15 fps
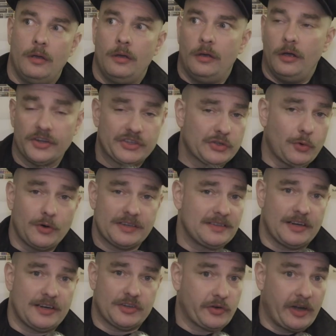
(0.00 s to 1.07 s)
a sword is not
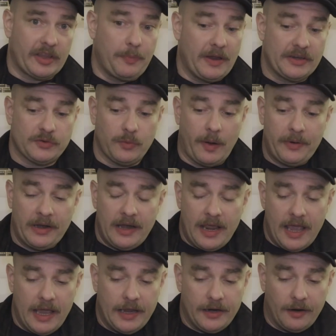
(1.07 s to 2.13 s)
a strength based weapon,
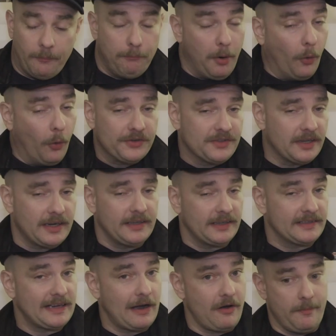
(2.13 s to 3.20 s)
and a bow is not a
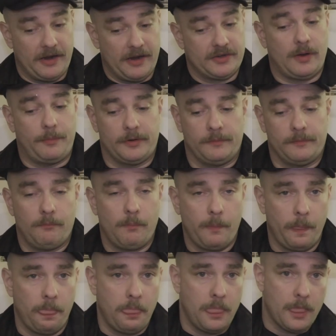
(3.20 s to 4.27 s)
dexterity based weapon.
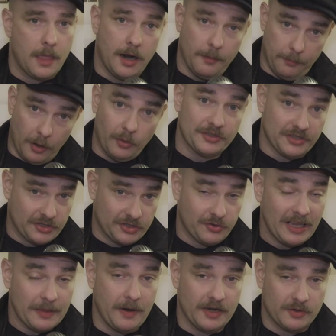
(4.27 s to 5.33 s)
A bow is a
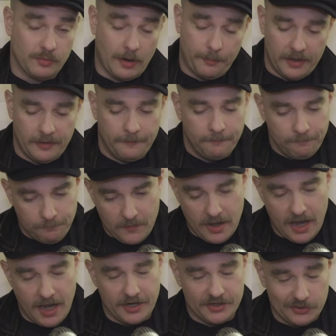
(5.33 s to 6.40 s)
strength based weapon,
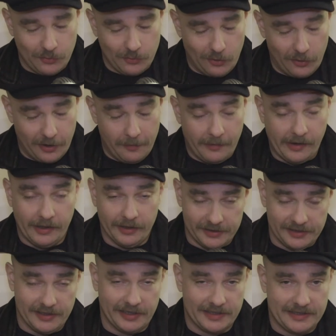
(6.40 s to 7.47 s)
and a sword is a
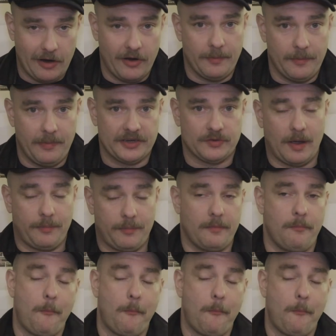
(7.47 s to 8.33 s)
dexterity based weapon.